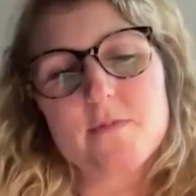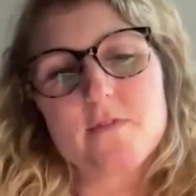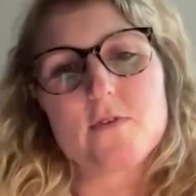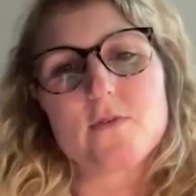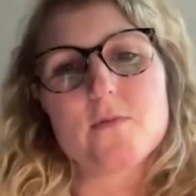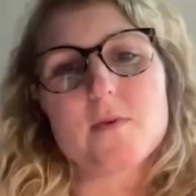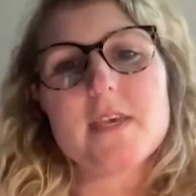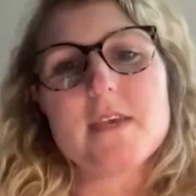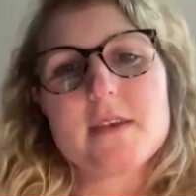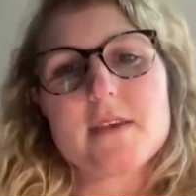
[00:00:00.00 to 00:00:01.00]
So
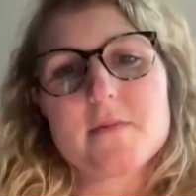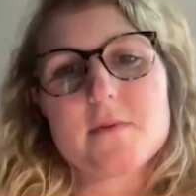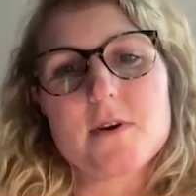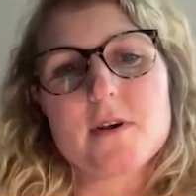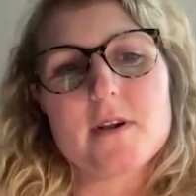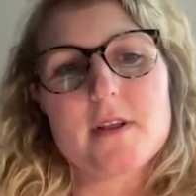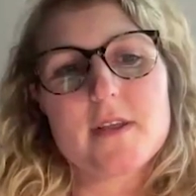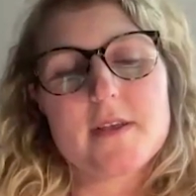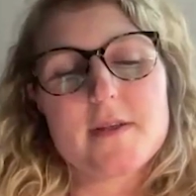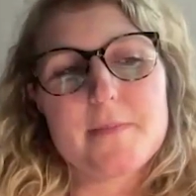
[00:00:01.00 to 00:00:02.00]
we were
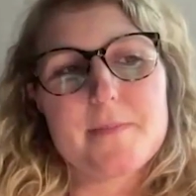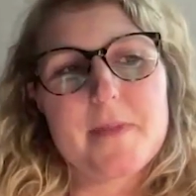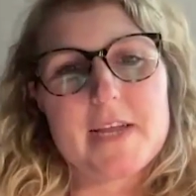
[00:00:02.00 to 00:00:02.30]
um,